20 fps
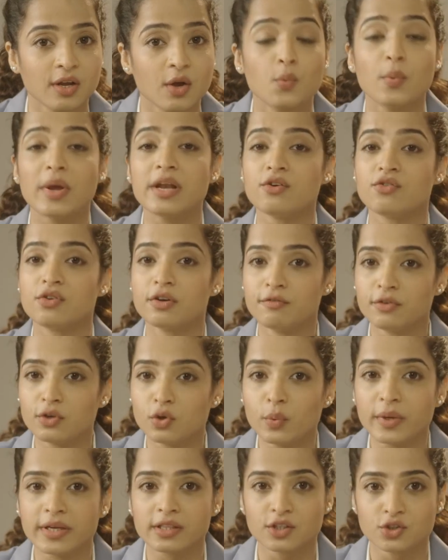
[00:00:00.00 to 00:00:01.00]
When
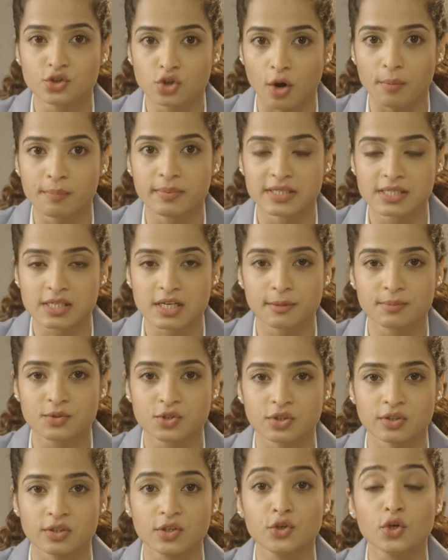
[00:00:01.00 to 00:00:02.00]
reviewing the job
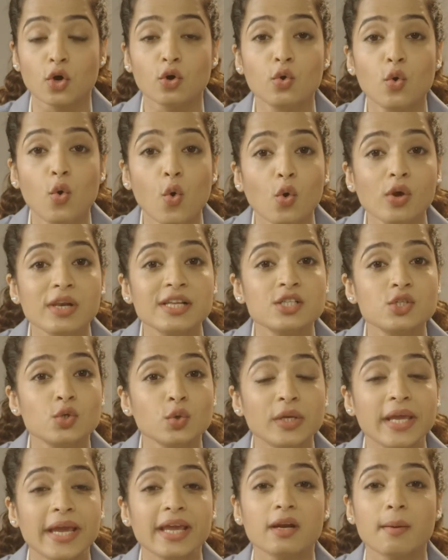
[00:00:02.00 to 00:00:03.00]
description, your goal is to
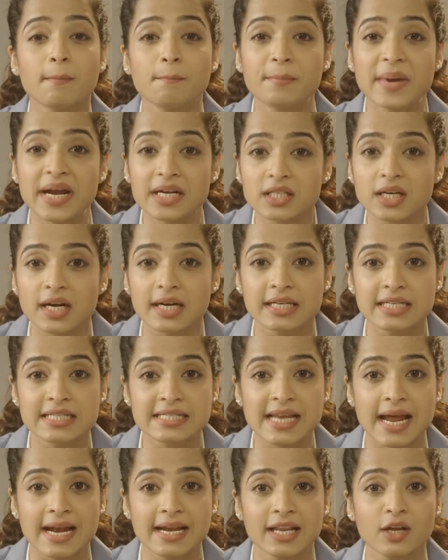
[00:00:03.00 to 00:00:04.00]
gain a better
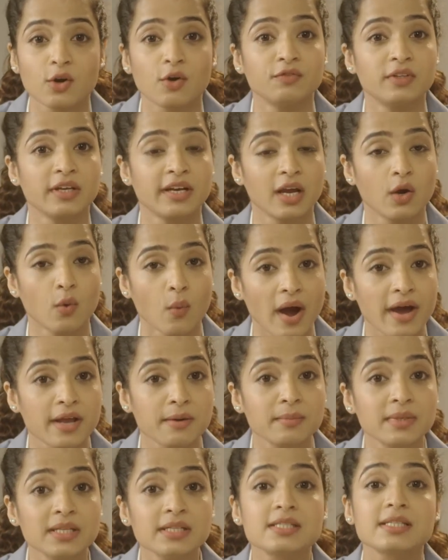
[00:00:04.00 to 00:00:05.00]
understanding of the
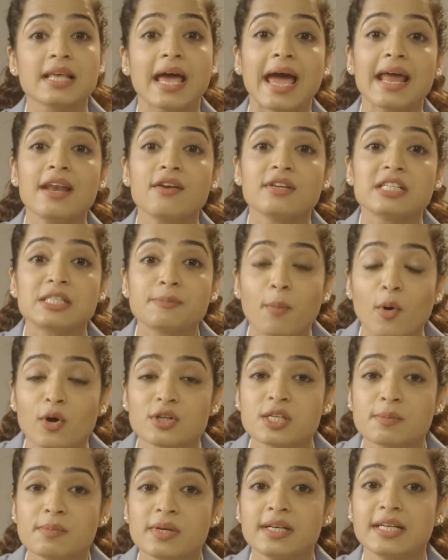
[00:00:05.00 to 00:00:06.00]
requirements and
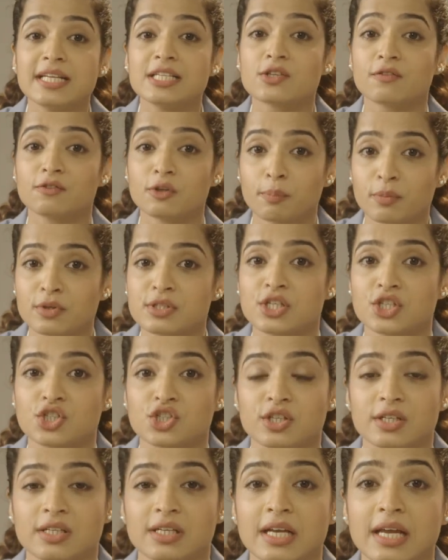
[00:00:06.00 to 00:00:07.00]
responsibilities of the
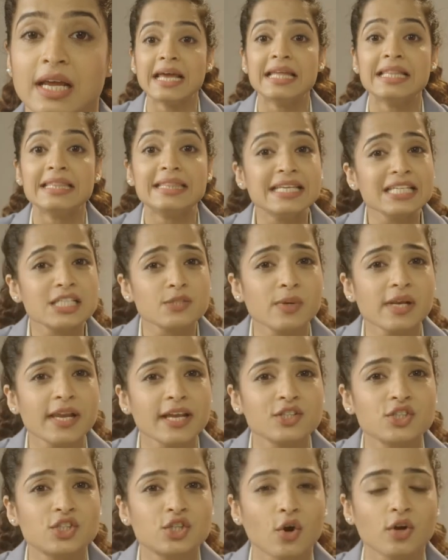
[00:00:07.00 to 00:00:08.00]
position. This will
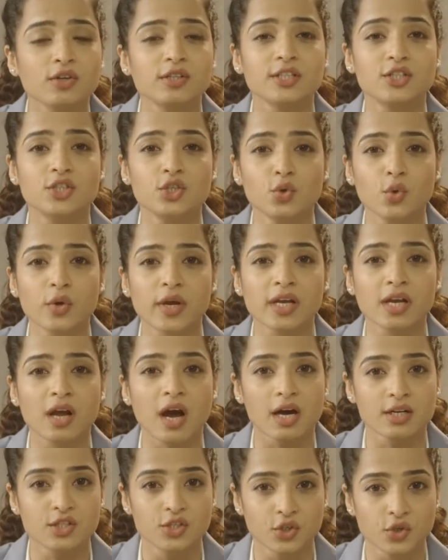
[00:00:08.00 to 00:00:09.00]
ensure that you can
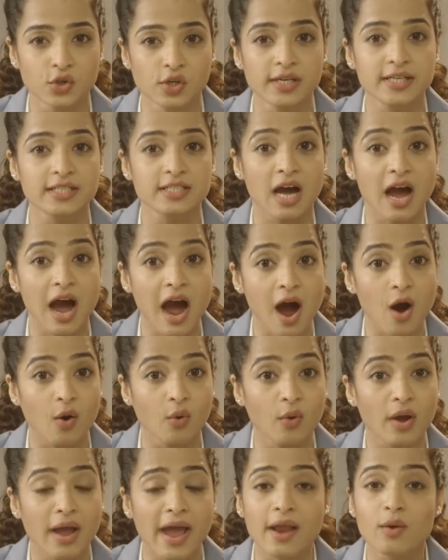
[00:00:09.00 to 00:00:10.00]
articulate
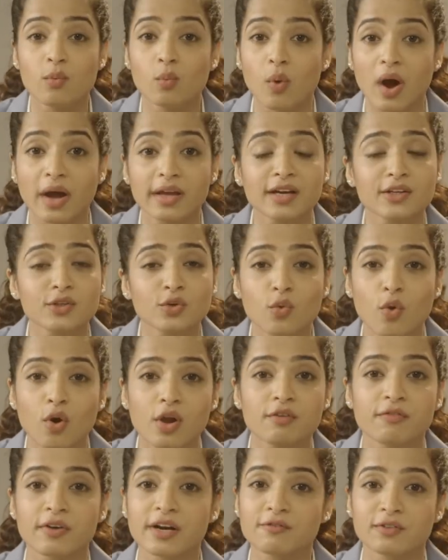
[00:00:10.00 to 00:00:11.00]
how and why are you
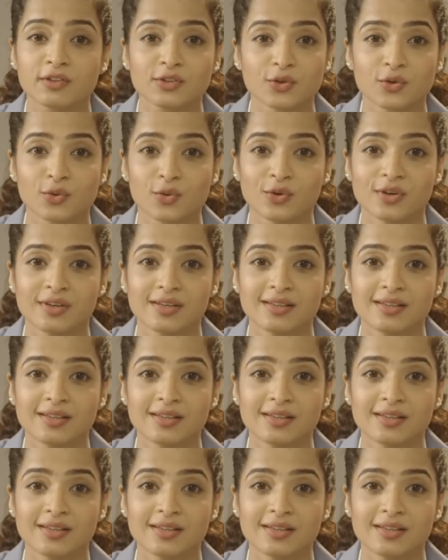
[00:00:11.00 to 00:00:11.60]
qualified for the role.